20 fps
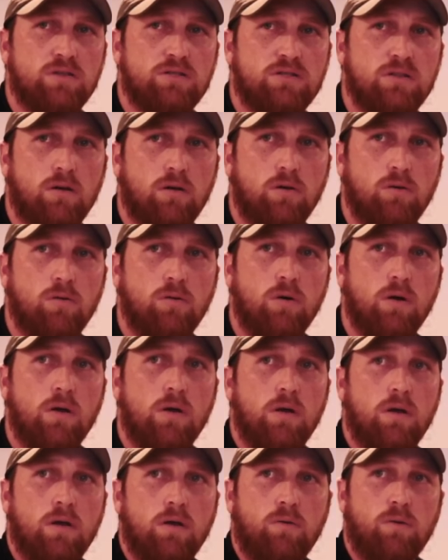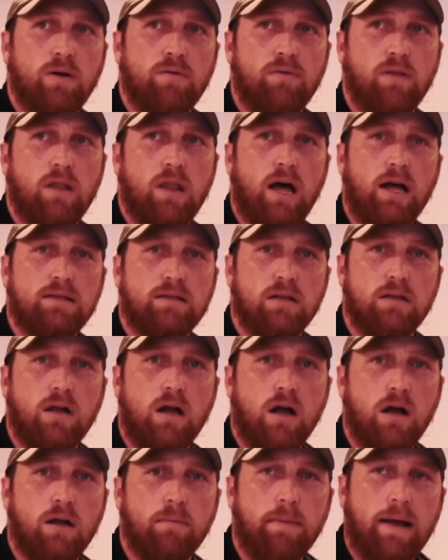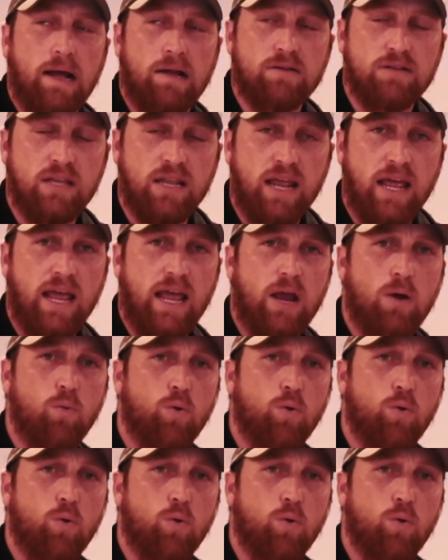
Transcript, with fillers: So we have a lot to talk about today.